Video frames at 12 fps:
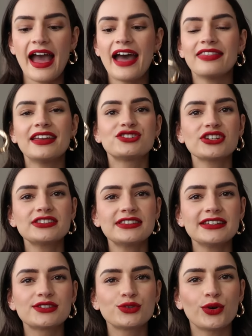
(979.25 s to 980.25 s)
And they're just
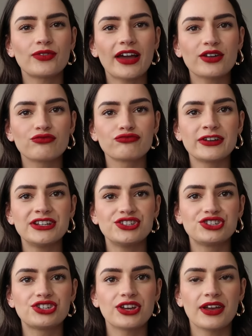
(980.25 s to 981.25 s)
this sort of like
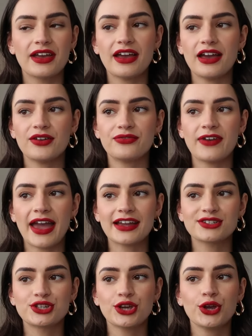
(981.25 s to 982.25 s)
ridged
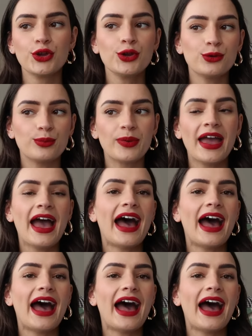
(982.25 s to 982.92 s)
effect hoop.